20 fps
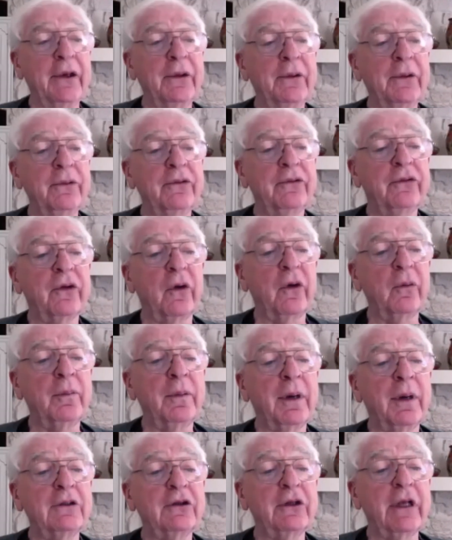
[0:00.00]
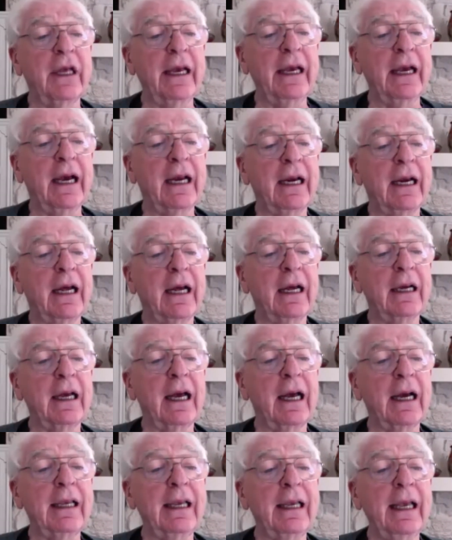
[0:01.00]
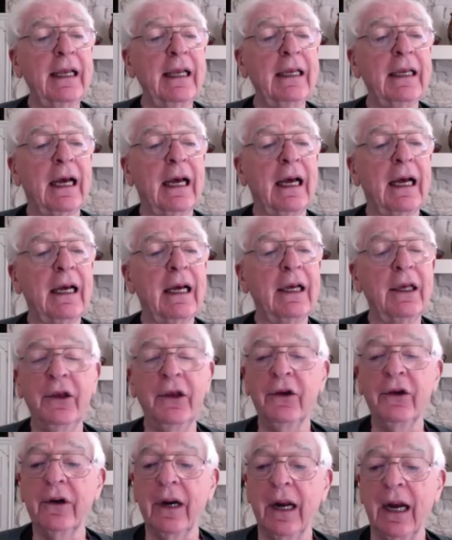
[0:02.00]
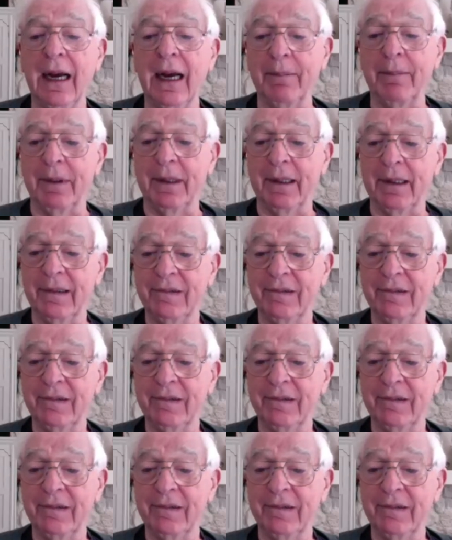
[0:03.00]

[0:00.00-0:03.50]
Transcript: you so much, Keyanna. Akile, you're up.